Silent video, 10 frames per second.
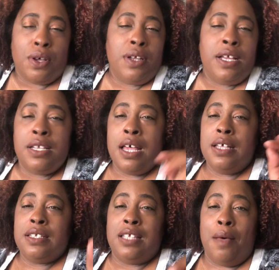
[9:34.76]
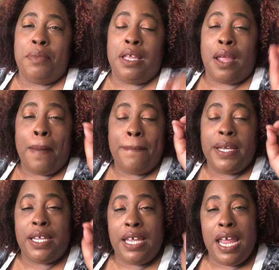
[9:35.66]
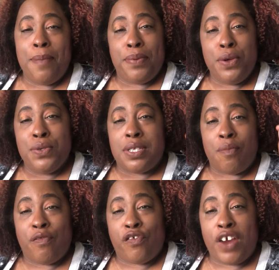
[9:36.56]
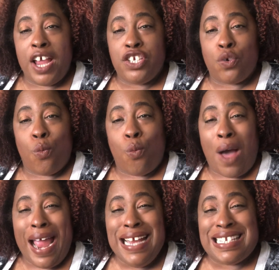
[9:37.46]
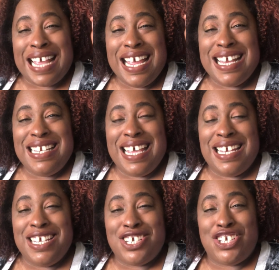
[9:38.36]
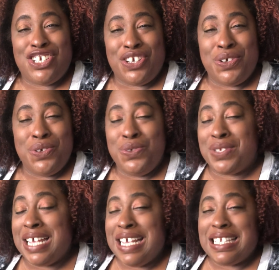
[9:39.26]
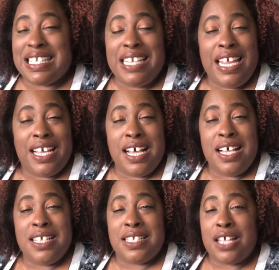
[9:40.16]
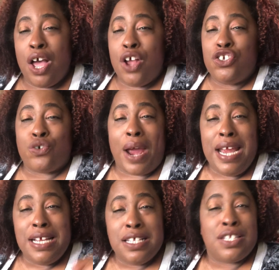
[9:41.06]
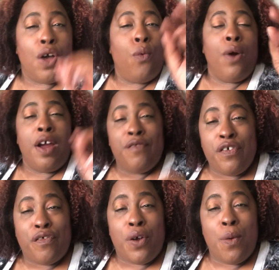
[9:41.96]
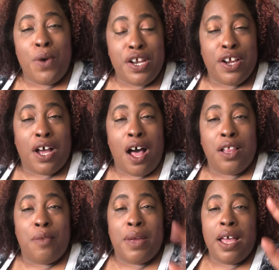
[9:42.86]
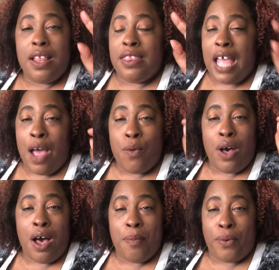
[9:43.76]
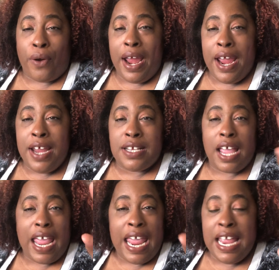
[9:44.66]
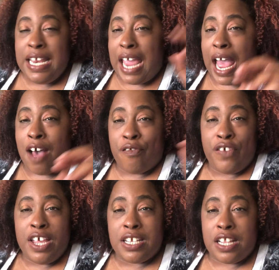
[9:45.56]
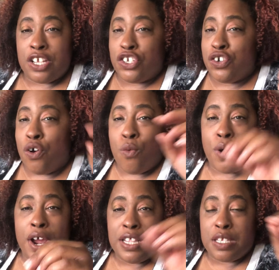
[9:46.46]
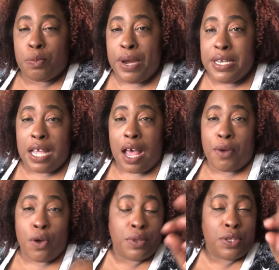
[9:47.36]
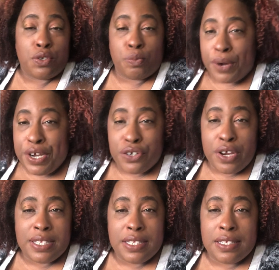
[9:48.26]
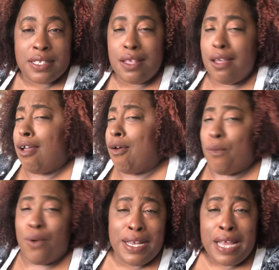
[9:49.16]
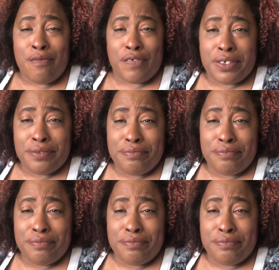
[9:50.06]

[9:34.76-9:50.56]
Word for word: on it, something. But keep you some fresh white tennis shoes, sneakers, trainers, wherever you're from, what do you call them? That will upgrade any outfit that you're going to wear in the springtime. Go with those spring dresses, whatever.